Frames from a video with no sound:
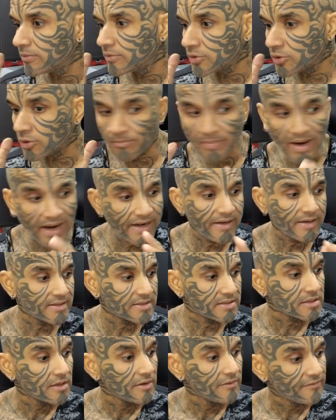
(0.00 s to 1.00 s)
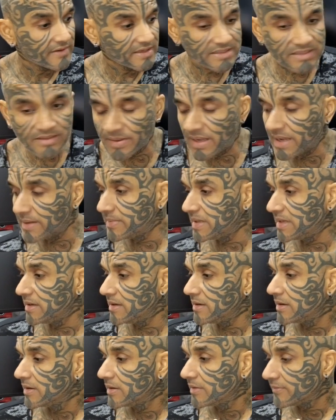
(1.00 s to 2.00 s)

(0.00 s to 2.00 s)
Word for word: your mind is, where's the baby?